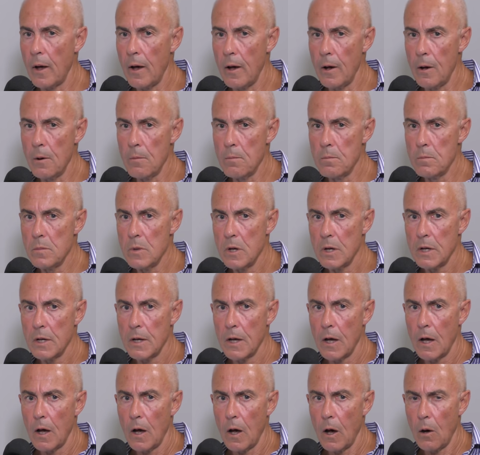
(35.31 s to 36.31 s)
Um,
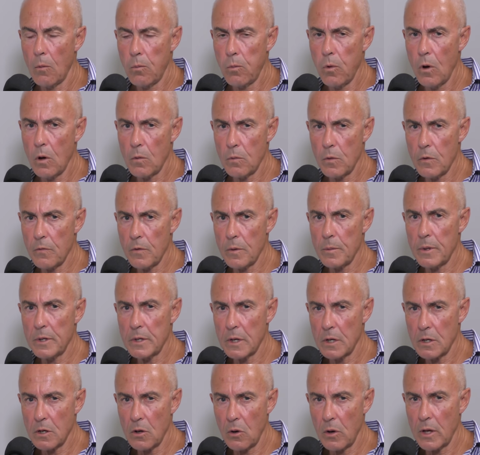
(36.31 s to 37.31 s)
I worked with him
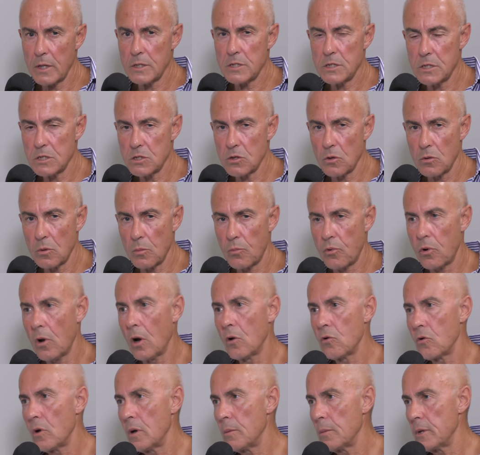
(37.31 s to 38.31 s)
in the 90s on a
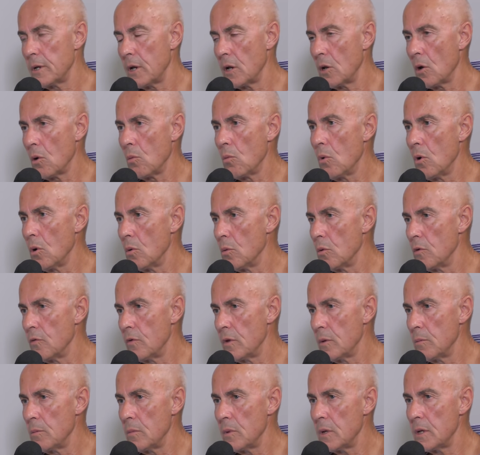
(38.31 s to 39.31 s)
program, and then I worked with
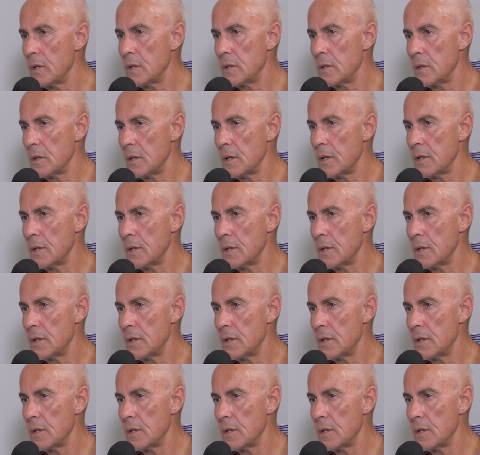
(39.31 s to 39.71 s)
him in,